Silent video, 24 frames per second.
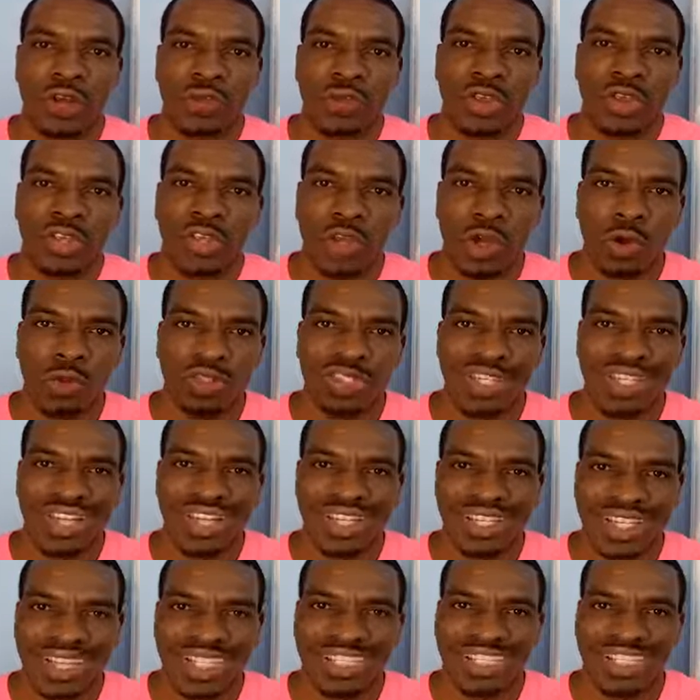You can go to
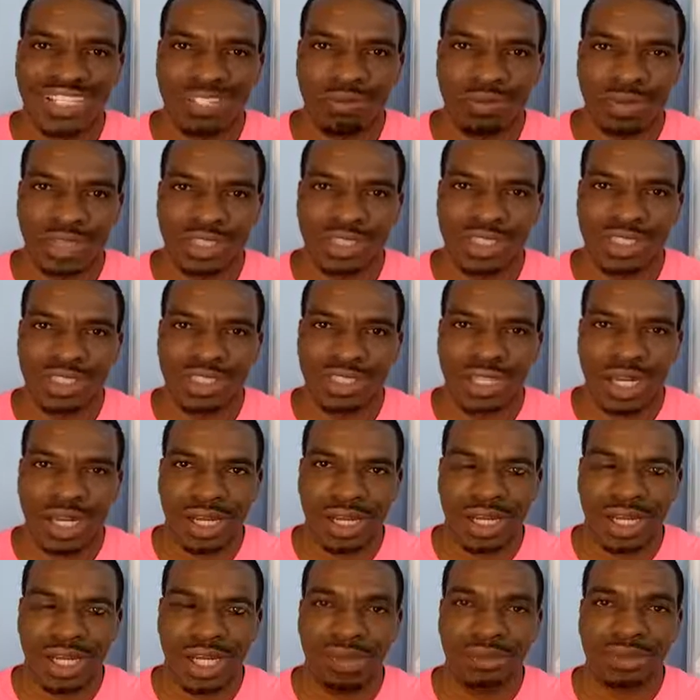
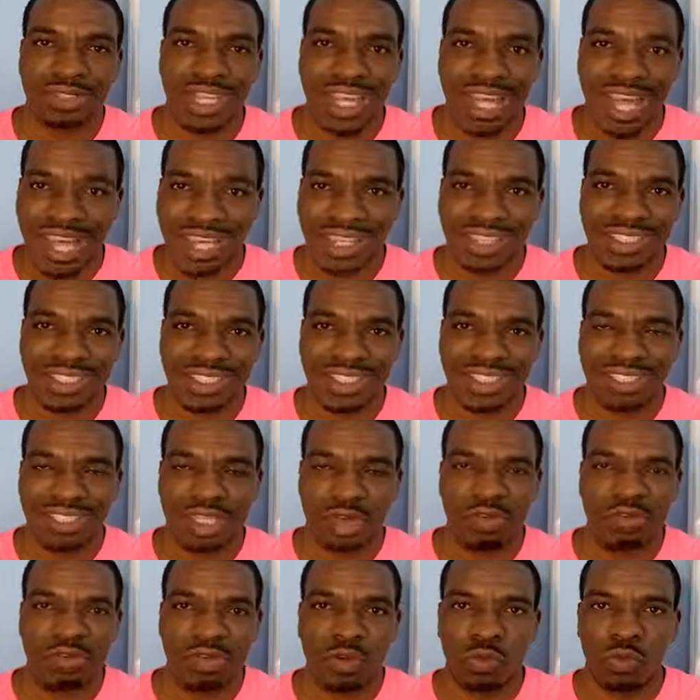connectionmessage.com to access
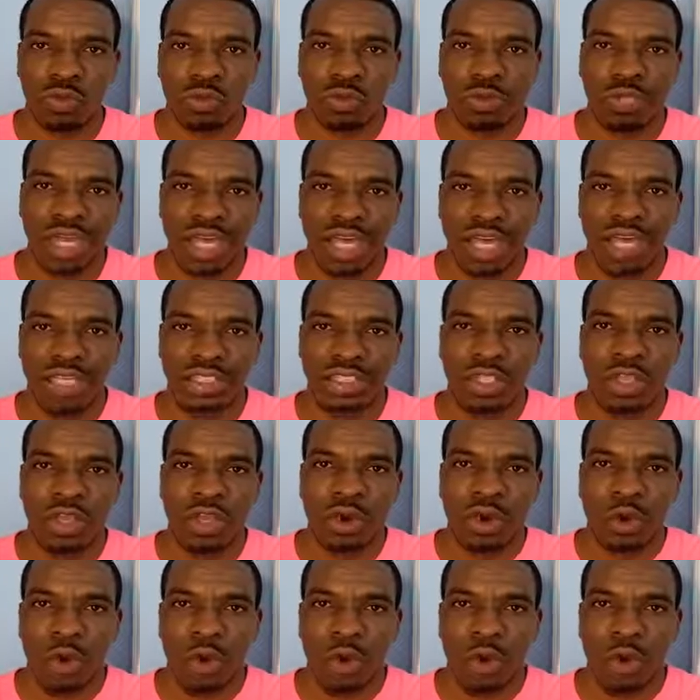that free web class.